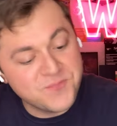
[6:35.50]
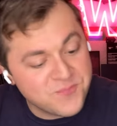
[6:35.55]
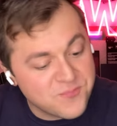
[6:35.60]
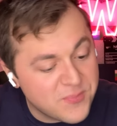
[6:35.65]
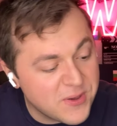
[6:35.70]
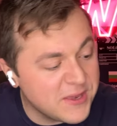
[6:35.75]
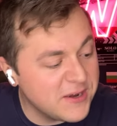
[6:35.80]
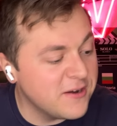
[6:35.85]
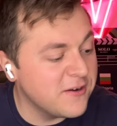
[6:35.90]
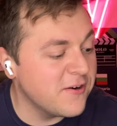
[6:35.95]

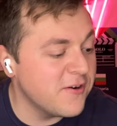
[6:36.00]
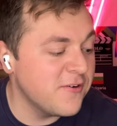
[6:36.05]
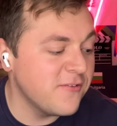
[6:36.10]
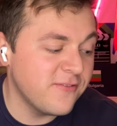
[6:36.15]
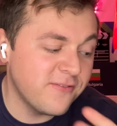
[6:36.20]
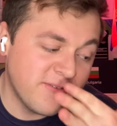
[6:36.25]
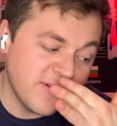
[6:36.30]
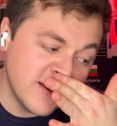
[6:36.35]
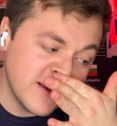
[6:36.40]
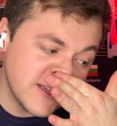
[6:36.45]
Benidorm
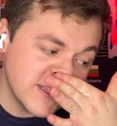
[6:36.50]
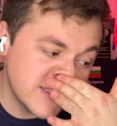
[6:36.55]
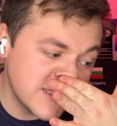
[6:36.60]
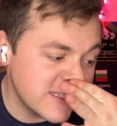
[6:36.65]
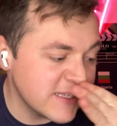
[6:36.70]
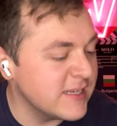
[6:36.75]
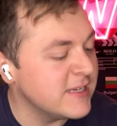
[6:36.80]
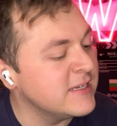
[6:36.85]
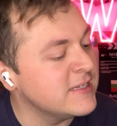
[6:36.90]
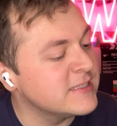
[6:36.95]

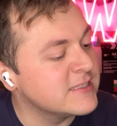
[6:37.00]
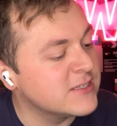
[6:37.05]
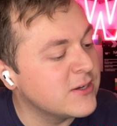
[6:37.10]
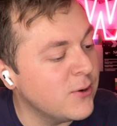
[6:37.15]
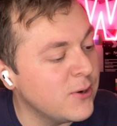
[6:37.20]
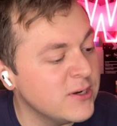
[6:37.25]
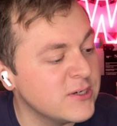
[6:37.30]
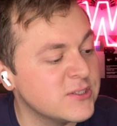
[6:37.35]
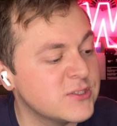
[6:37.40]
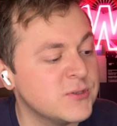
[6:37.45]
Fest is
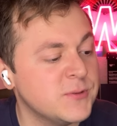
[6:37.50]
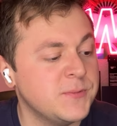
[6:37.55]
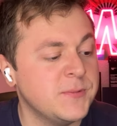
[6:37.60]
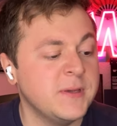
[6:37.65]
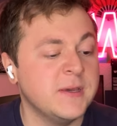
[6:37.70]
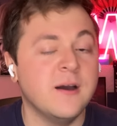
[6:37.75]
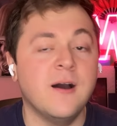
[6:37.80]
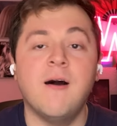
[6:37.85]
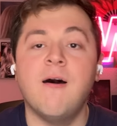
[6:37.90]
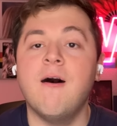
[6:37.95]
going to
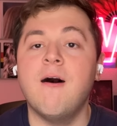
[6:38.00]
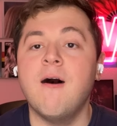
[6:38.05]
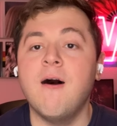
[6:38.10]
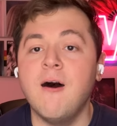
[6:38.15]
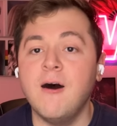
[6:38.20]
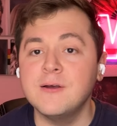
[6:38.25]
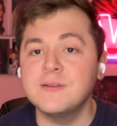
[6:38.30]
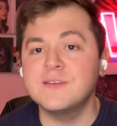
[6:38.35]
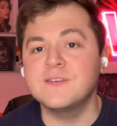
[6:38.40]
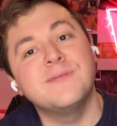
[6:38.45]
be a
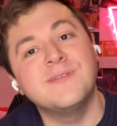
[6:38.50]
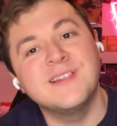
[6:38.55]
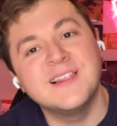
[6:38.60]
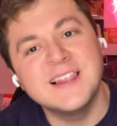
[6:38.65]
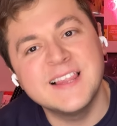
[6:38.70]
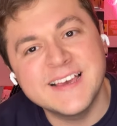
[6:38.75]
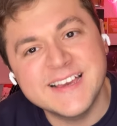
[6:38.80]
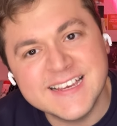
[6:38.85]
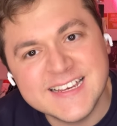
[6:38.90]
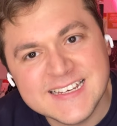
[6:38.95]
hot
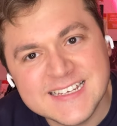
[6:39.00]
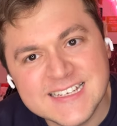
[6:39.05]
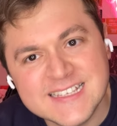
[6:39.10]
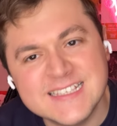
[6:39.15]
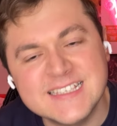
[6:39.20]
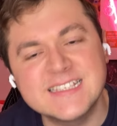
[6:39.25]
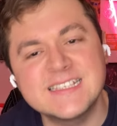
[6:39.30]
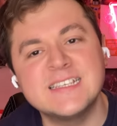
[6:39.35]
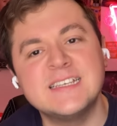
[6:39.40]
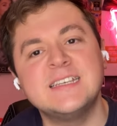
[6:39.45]

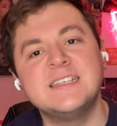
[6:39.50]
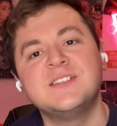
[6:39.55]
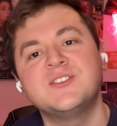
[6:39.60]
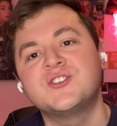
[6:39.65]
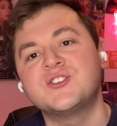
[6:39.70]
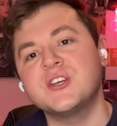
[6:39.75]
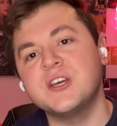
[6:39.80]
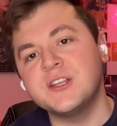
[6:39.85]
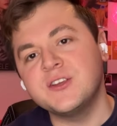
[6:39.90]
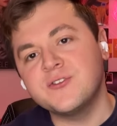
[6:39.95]
place in
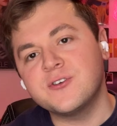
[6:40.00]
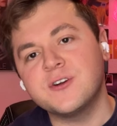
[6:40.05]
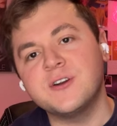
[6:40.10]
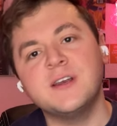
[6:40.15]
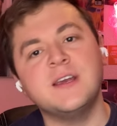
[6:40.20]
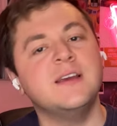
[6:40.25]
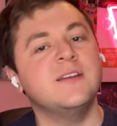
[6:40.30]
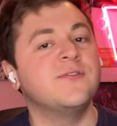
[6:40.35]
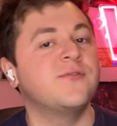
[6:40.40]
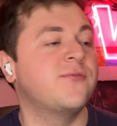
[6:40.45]

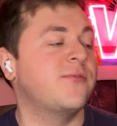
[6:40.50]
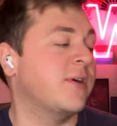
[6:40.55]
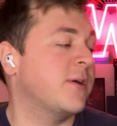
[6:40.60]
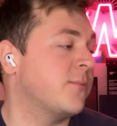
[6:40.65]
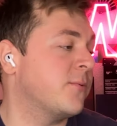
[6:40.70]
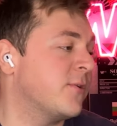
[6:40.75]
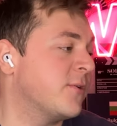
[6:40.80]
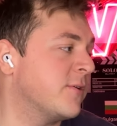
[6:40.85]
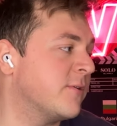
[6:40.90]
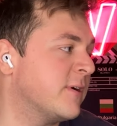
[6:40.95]
January and
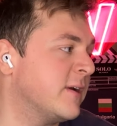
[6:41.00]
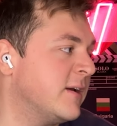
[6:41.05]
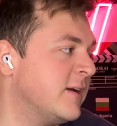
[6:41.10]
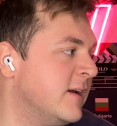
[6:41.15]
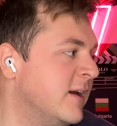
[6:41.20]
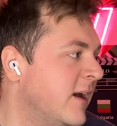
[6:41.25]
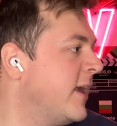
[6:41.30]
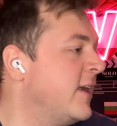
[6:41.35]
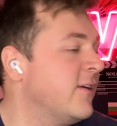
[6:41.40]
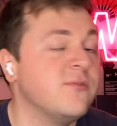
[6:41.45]

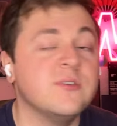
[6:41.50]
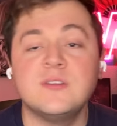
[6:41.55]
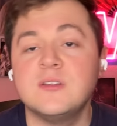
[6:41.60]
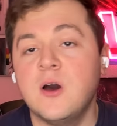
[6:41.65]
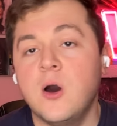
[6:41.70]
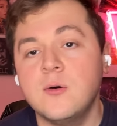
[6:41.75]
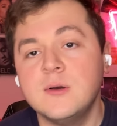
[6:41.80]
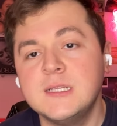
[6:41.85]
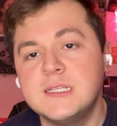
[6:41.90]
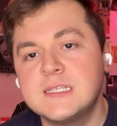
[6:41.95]
February, even
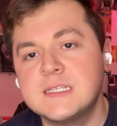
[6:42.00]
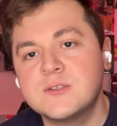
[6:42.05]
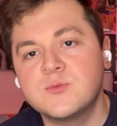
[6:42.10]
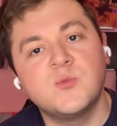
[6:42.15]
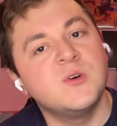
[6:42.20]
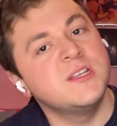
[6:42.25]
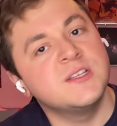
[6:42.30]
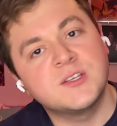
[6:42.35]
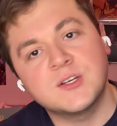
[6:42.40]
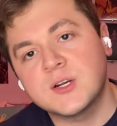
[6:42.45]
though it's
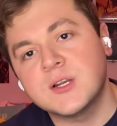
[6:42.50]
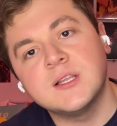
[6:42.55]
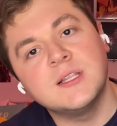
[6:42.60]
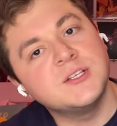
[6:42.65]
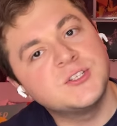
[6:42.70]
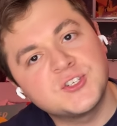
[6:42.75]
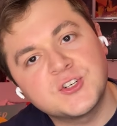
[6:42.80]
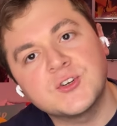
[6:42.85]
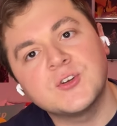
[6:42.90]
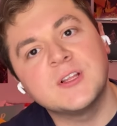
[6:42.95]
winter
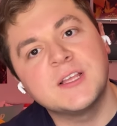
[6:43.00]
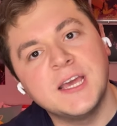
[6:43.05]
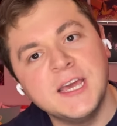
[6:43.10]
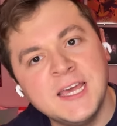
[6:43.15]
literally